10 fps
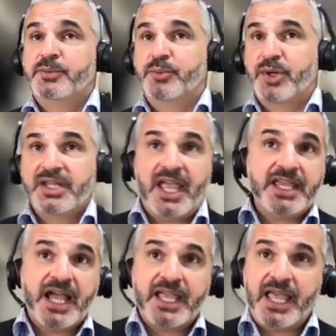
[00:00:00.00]
bring
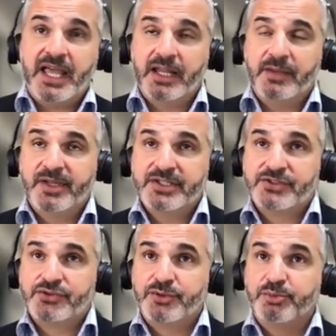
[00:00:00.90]
AI
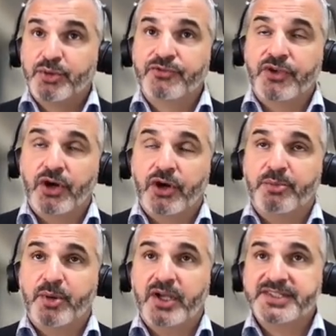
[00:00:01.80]
elements to improve your
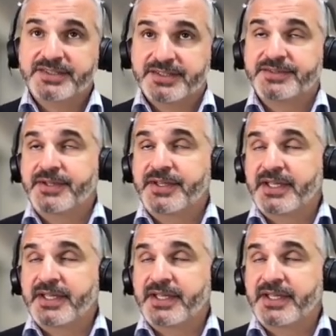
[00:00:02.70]
processes,